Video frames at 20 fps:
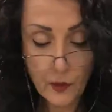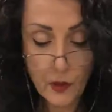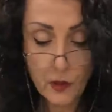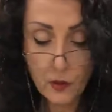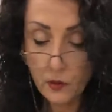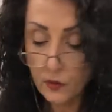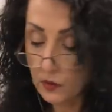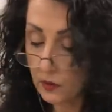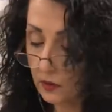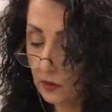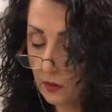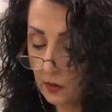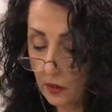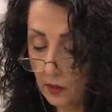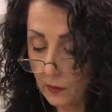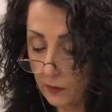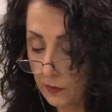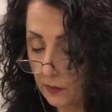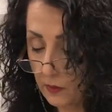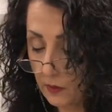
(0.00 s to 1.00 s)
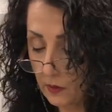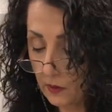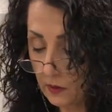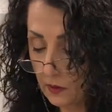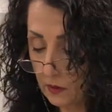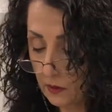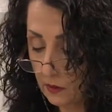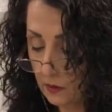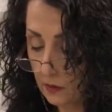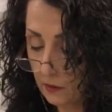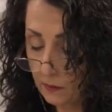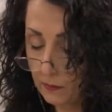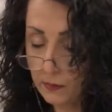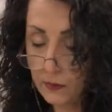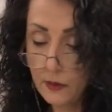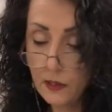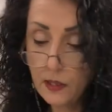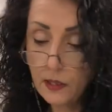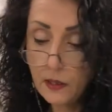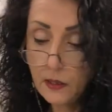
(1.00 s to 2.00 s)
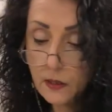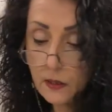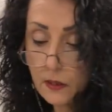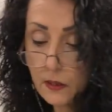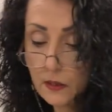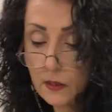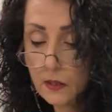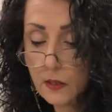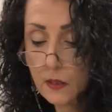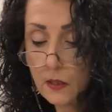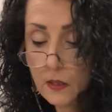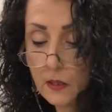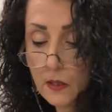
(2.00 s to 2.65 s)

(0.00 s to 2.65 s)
I used to tape these into place.